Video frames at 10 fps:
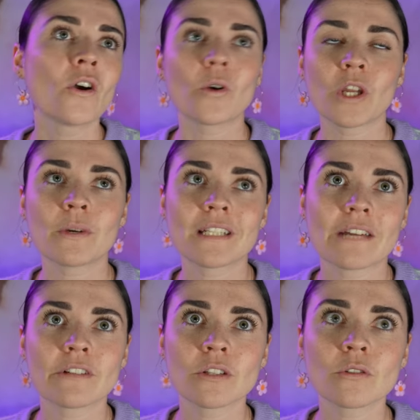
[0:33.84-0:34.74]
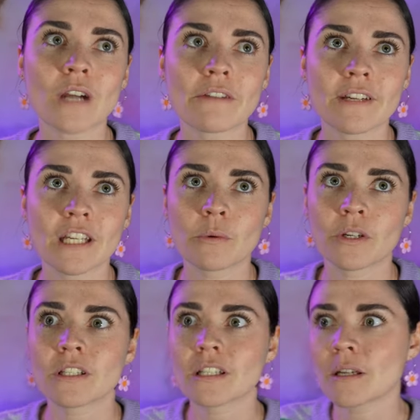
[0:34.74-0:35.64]
or you wanted to have a little graphic you
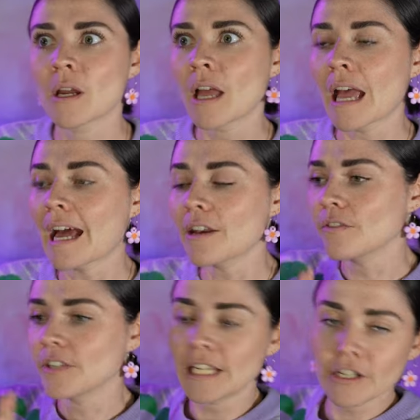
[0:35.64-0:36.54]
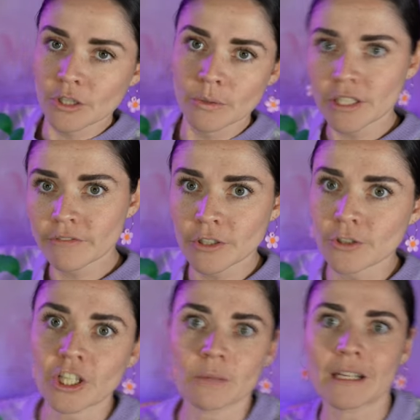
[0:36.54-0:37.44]
wanted to add over here to a different
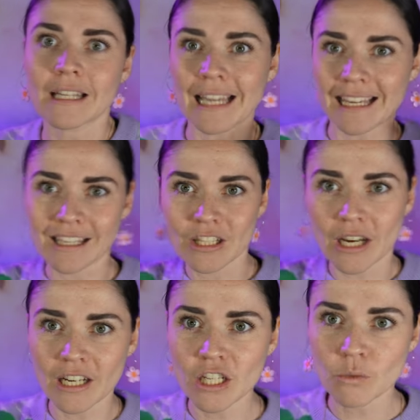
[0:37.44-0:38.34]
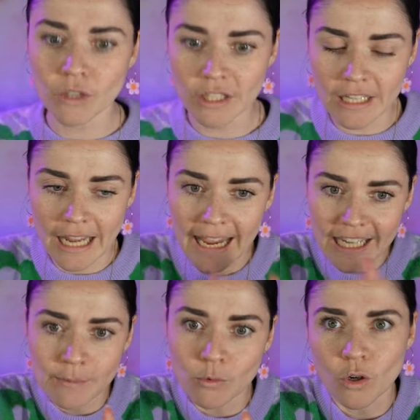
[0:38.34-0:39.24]
document, and you kind of just wanted to
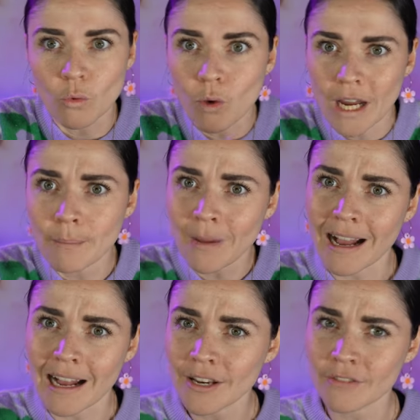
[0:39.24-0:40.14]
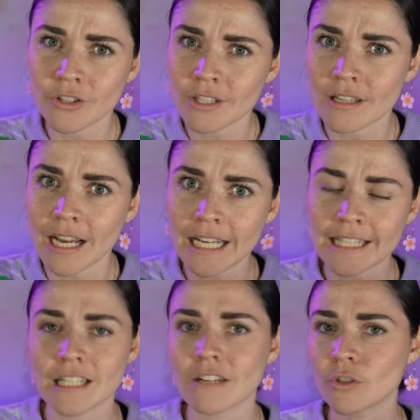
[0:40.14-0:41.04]
export one part of your design
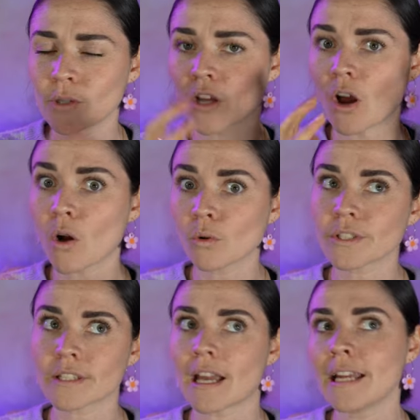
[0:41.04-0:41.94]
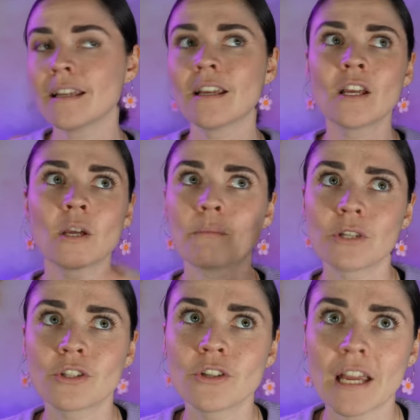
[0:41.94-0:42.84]
instead of doing the whole design.
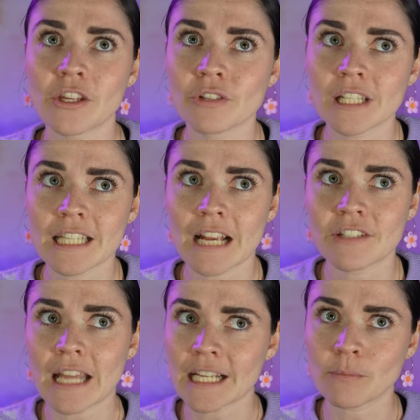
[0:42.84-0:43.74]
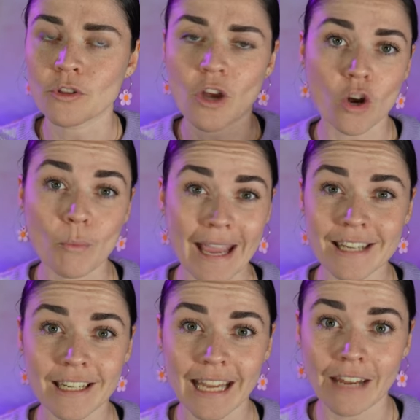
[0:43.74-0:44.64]
But to do that, you really just have to export the whole
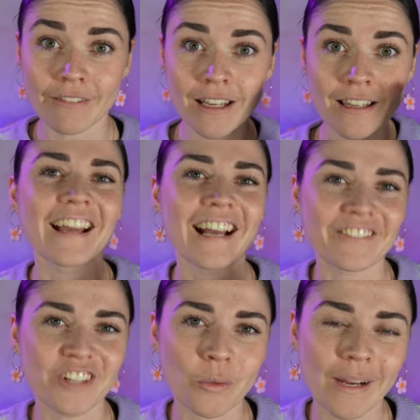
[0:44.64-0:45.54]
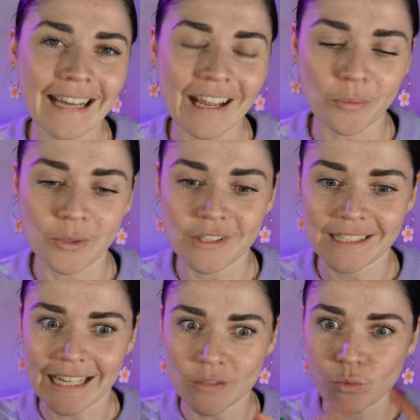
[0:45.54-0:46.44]
page in Canva. I've got a way to help you
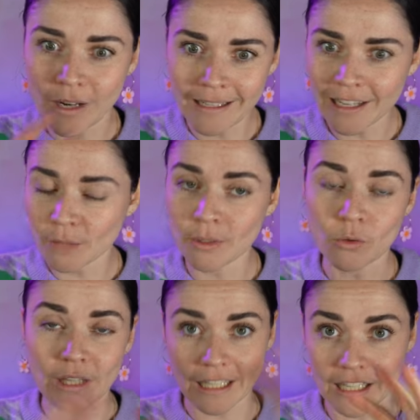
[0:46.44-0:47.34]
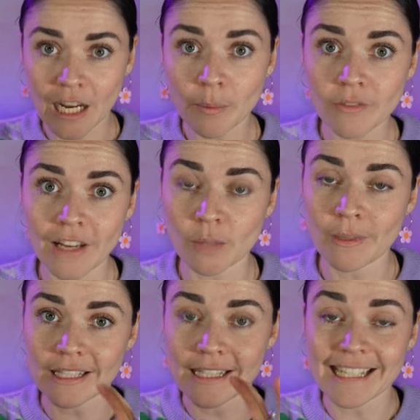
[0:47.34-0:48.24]
get one element or a couple of
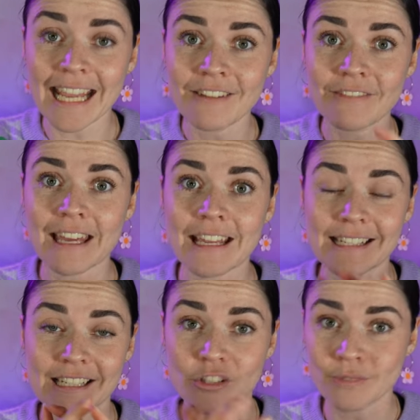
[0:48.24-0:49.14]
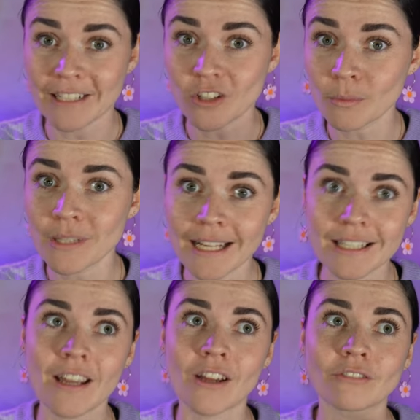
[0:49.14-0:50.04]
elements and save that as a direct
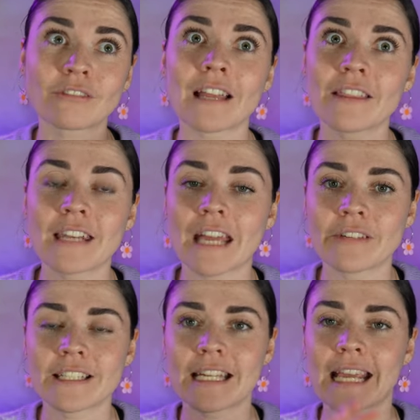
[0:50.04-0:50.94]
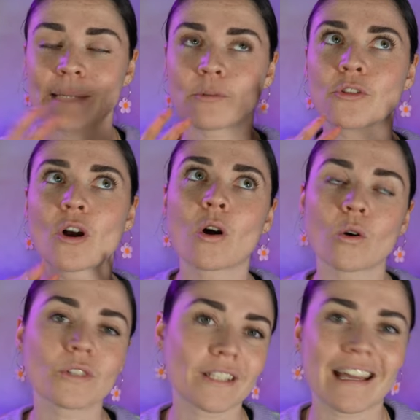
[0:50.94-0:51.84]
object rather than having to export the
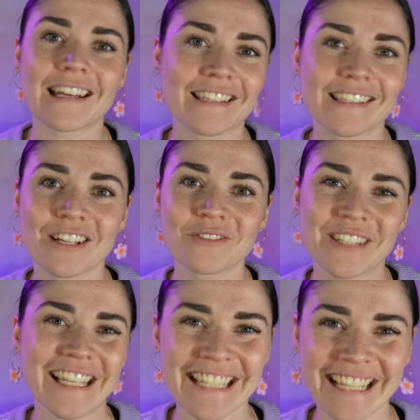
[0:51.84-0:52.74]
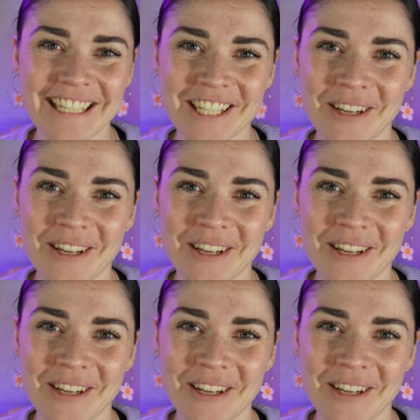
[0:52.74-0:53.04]
whole design as itself. So let's get into